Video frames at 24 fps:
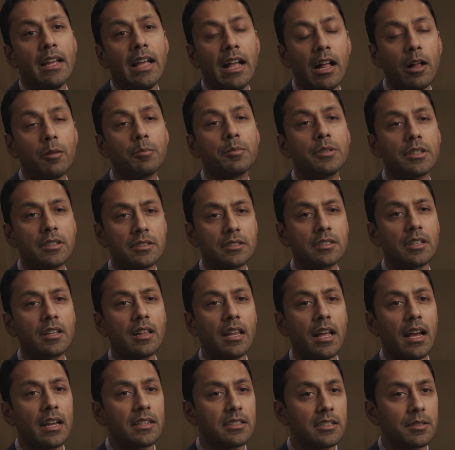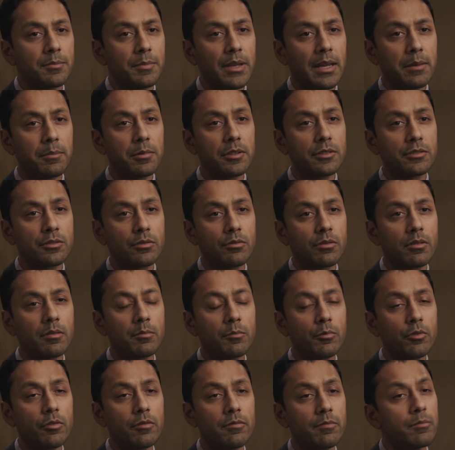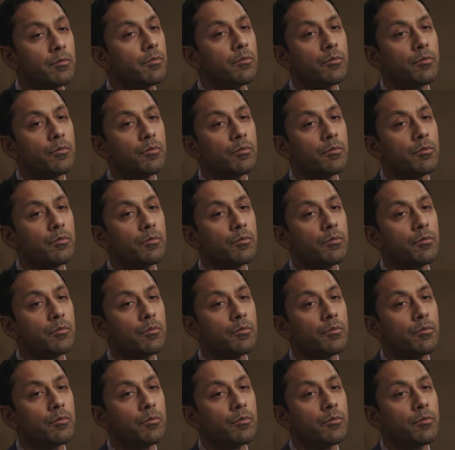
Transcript: helped us a lot to be able to remove